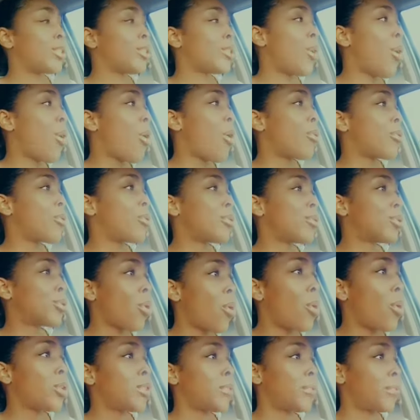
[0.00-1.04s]
So the
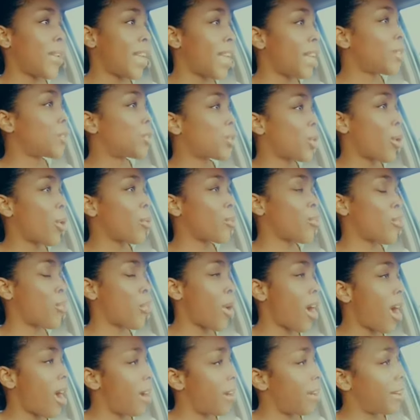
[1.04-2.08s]
schools
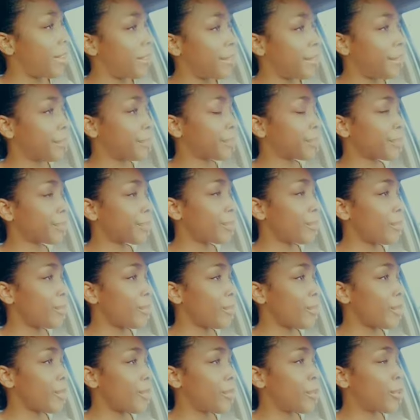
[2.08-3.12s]
featured were
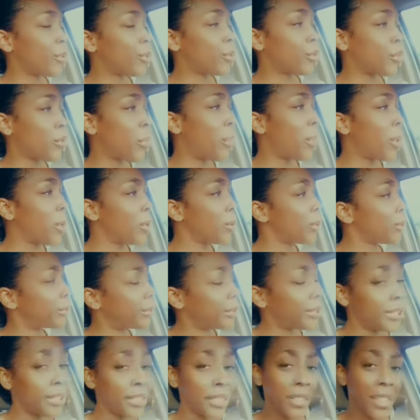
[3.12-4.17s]
the True
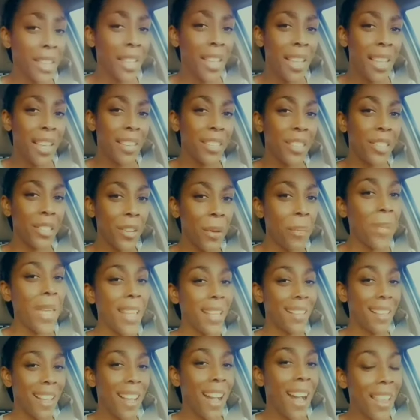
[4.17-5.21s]
Blues,
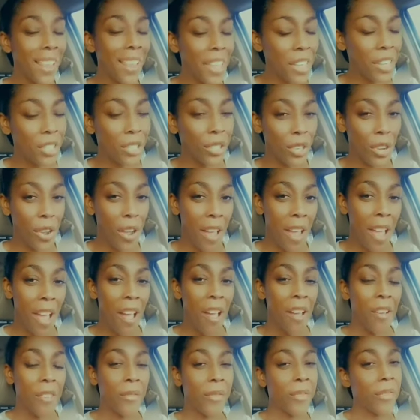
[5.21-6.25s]
Jamaica College
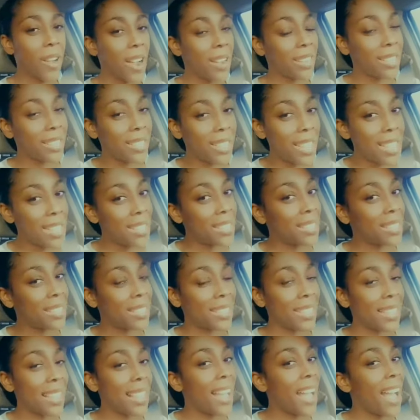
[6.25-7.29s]

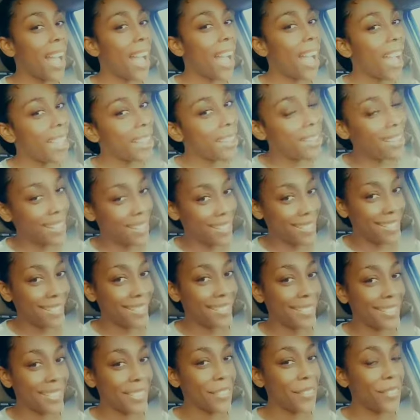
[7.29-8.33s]
versus
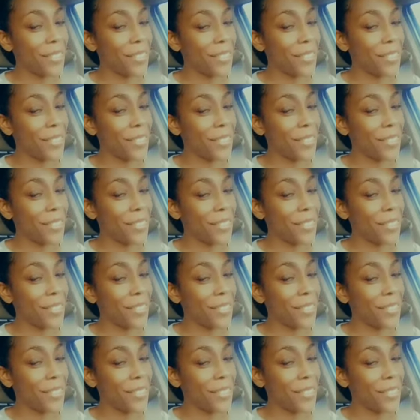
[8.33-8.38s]
Hydel.